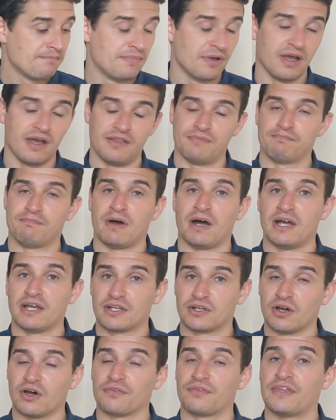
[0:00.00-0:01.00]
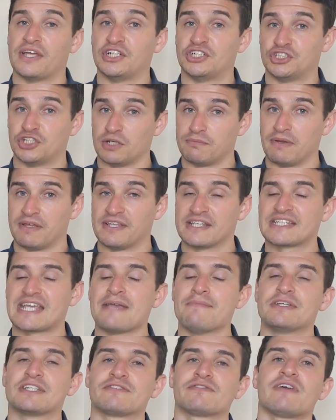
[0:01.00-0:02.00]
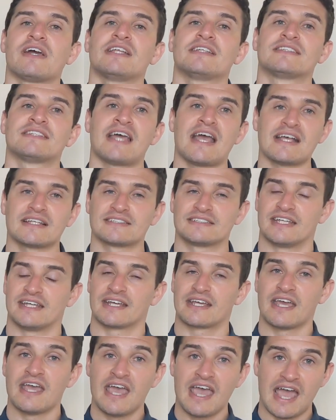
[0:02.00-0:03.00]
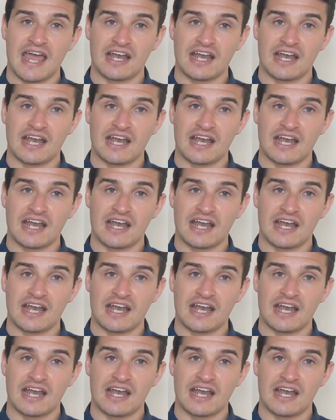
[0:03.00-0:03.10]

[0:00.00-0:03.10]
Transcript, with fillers: but by God, they should be. This game is fantastic,